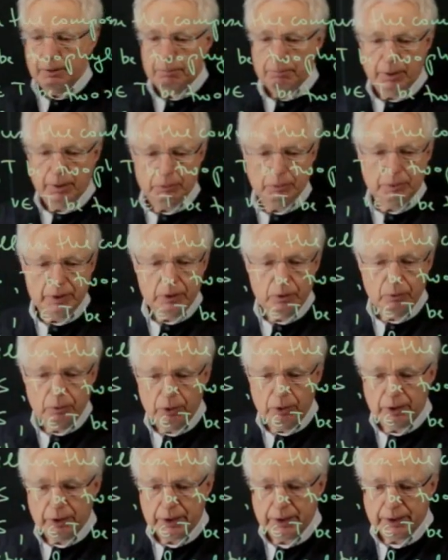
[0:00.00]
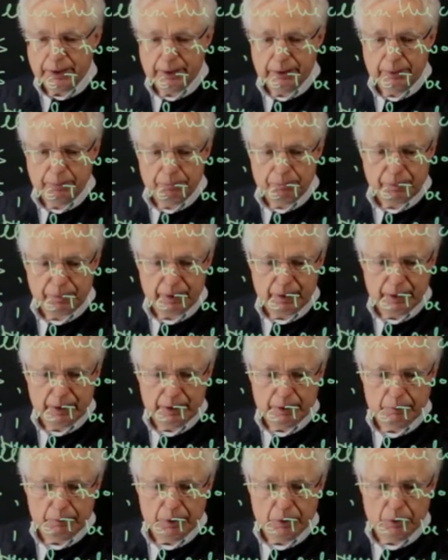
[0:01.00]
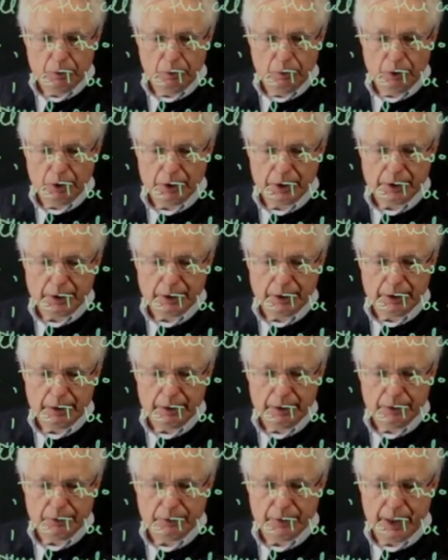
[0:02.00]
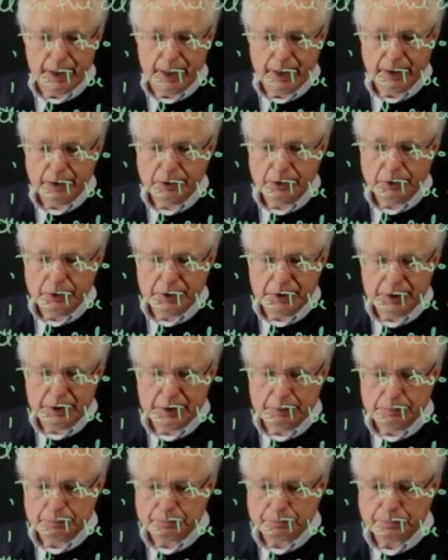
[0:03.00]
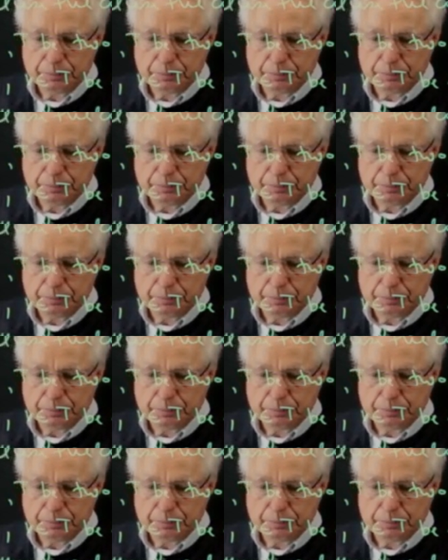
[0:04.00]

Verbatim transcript: But we know already, we know already the entry